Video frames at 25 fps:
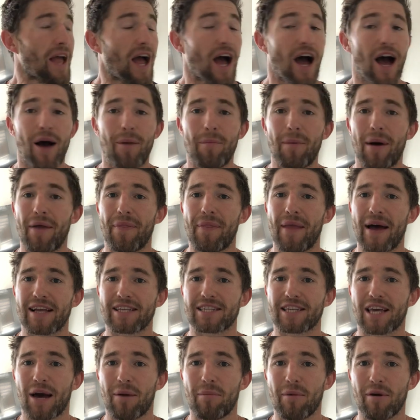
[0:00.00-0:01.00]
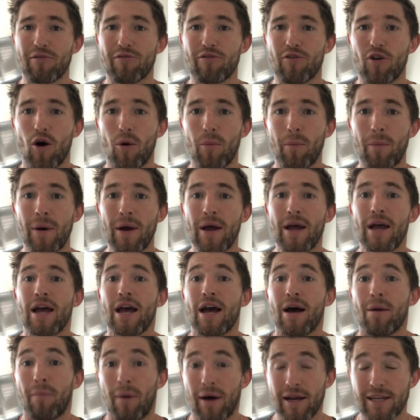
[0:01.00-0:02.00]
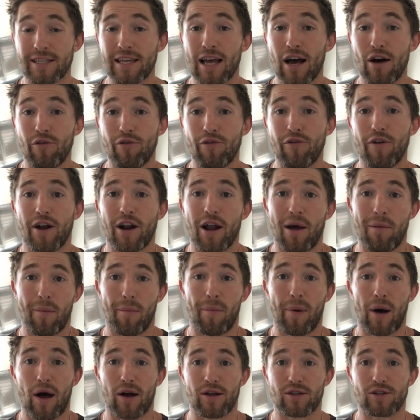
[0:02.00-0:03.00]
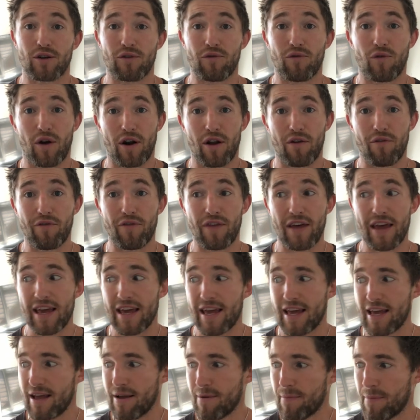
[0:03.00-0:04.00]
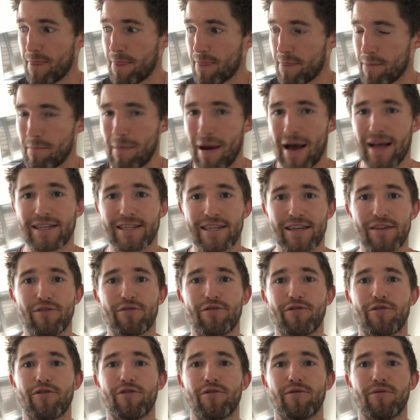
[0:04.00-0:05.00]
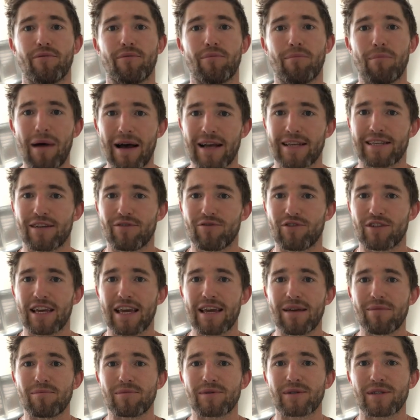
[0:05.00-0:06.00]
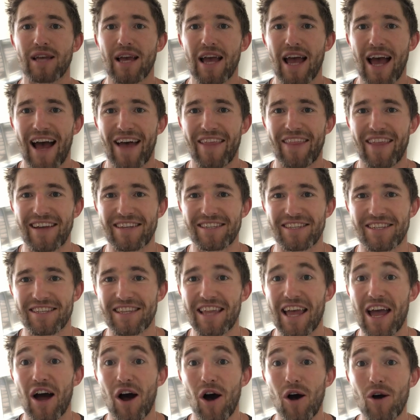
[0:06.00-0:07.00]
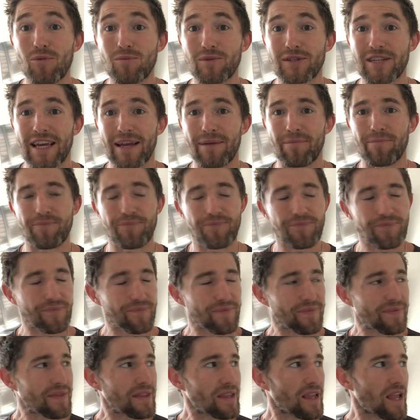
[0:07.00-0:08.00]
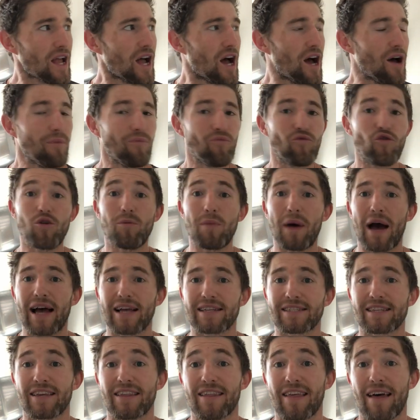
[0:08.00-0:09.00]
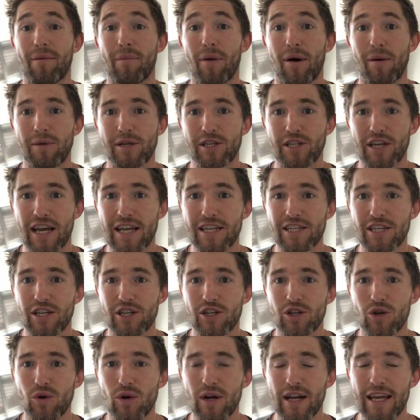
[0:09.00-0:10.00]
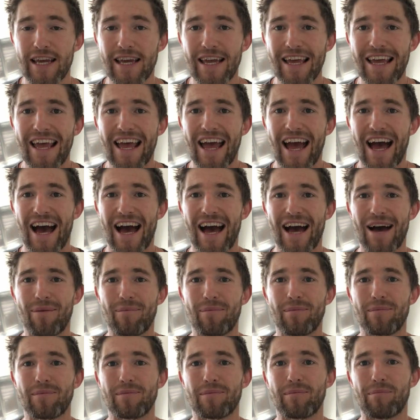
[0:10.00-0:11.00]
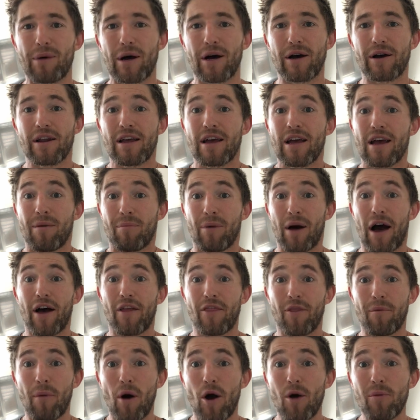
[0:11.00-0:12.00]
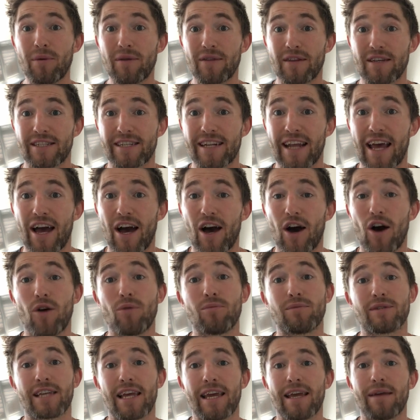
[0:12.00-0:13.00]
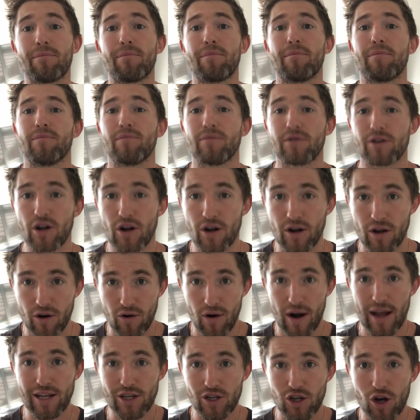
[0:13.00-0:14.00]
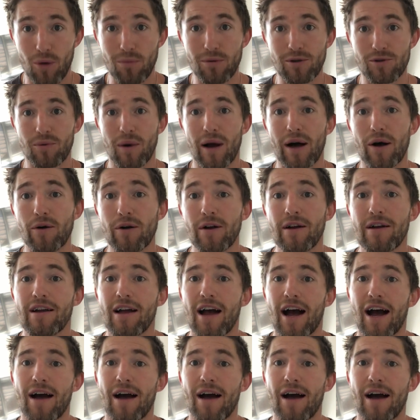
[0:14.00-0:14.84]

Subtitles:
And that's coming from myself, and I'm part of one of the massive teams, and that's the stay-at-home team. Rumour has it that might be changing shortly, but at the moment the stay-at-home team, you're doing a great job as well.